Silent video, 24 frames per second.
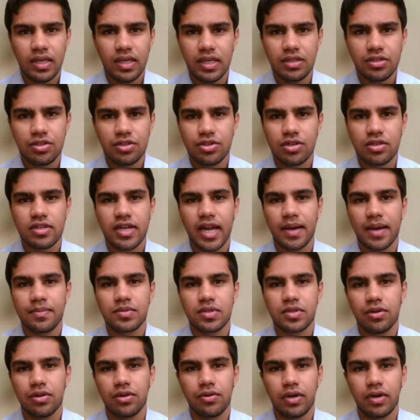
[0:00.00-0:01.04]
It's just
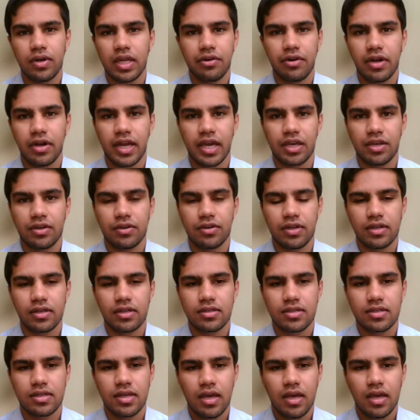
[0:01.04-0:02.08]
absolutely
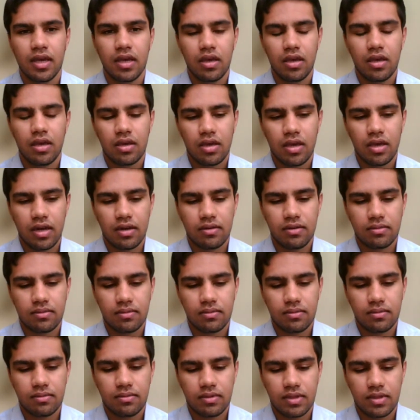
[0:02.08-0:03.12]
ridiculous. And
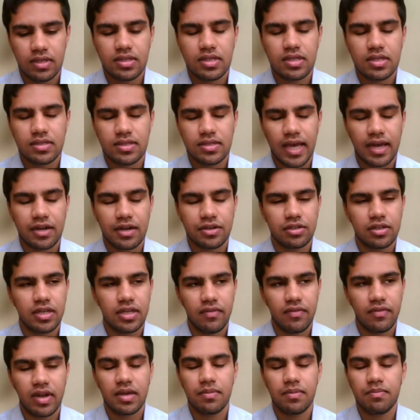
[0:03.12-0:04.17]
this is actually
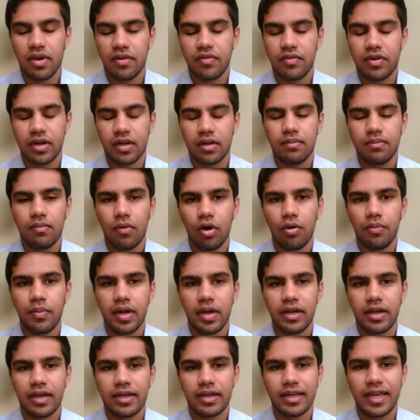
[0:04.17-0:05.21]
a very pivotal
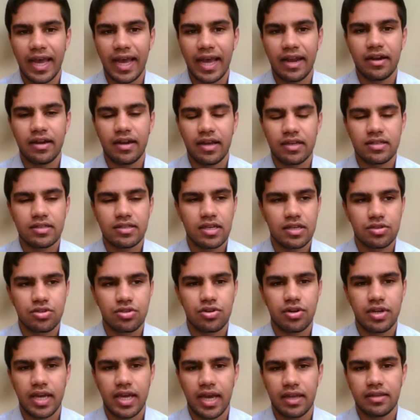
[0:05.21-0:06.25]
moment in Canada's
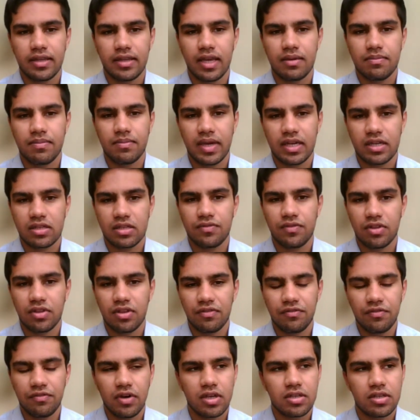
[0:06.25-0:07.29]
history, I think, because for
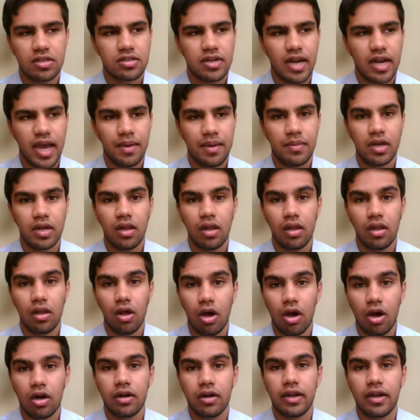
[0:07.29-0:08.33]
the first time in a
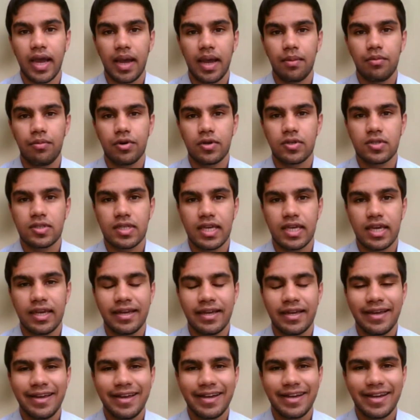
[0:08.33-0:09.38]
long time, we're
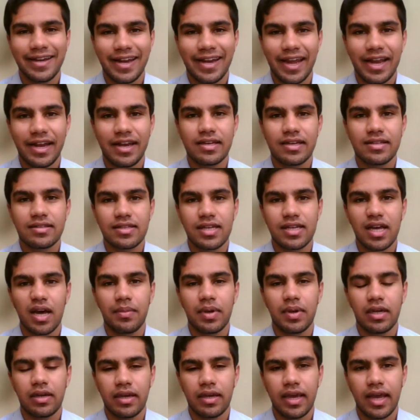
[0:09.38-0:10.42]
seeing Canadians
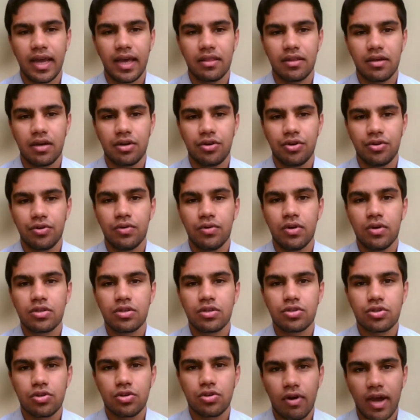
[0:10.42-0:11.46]
coming together to
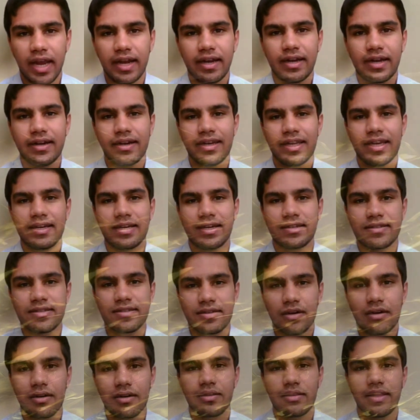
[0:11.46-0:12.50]
stridently
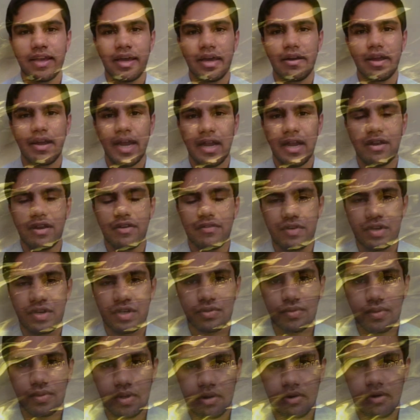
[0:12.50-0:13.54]
assert their
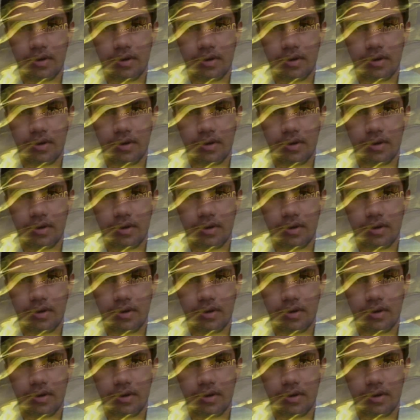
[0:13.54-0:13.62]
individual